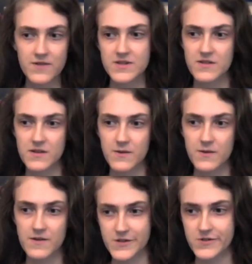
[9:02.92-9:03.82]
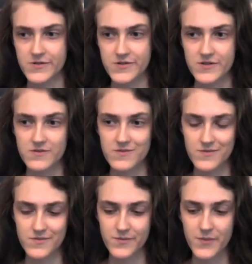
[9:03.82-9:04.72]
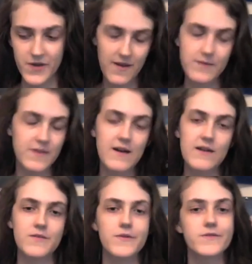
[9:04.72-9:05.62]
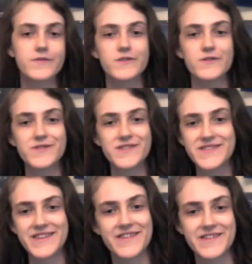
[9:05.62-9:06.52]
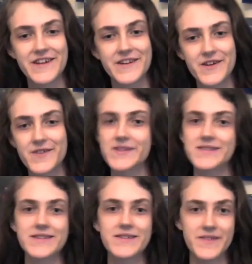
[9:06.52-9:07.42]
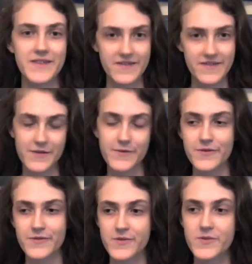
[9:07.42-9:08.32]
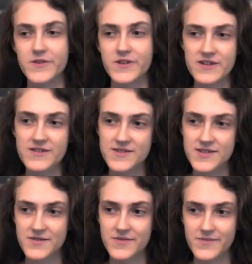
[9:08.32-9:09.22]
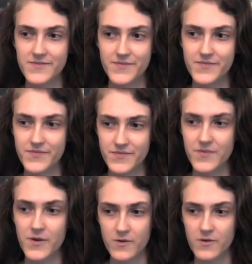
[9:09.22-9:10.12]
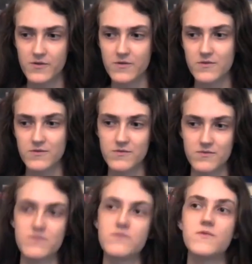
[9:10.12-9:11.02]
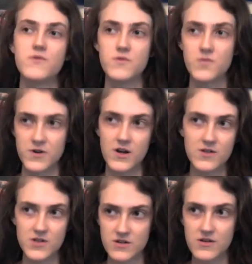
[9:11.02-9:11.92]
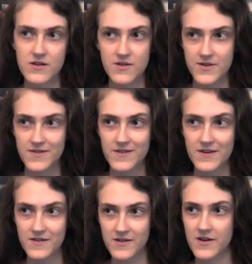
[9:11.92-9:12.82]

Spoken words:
of dealing with issues. But that involves a huge scale change, obviously, like local communities and local food production and everything.